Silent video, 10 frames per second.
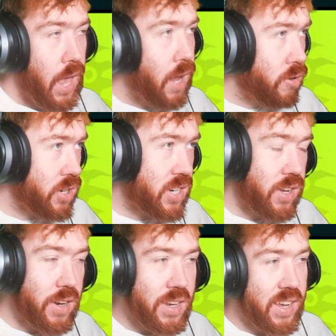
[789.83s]

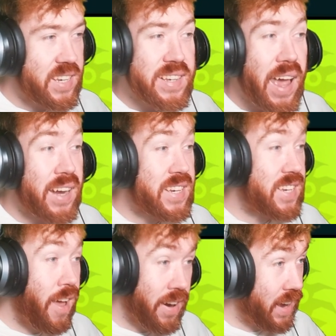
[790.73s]
Henriksen, stats
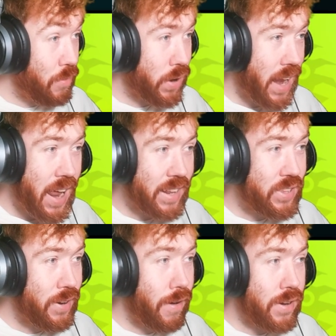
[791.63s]
suck. I'm not going to lie to
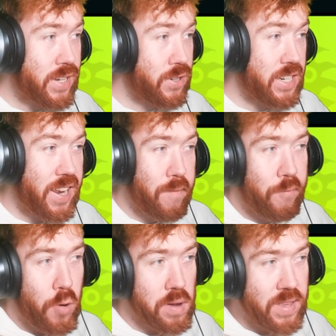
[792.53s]
you lot, so just give him
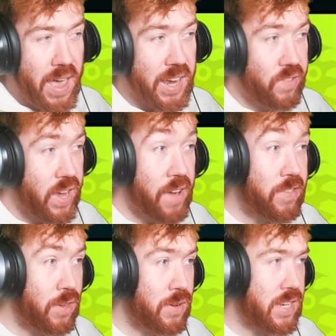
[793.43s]
full attack if you have
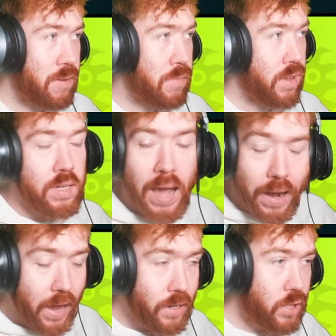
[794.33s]
to use him.
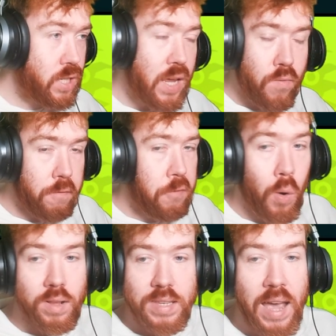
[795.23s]
Galan, just give him
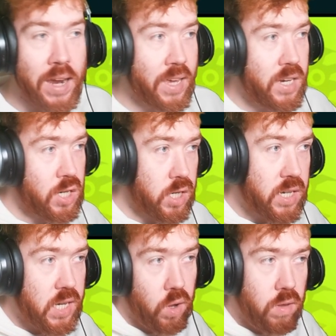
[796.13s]
full attack. He's just a
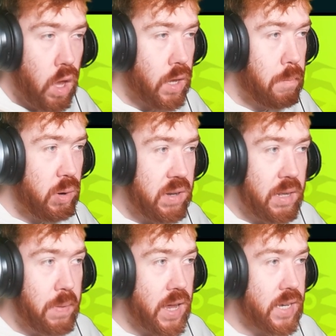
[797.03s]
single target blue
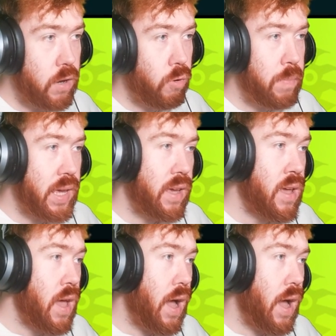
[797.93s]
DPS a little bit.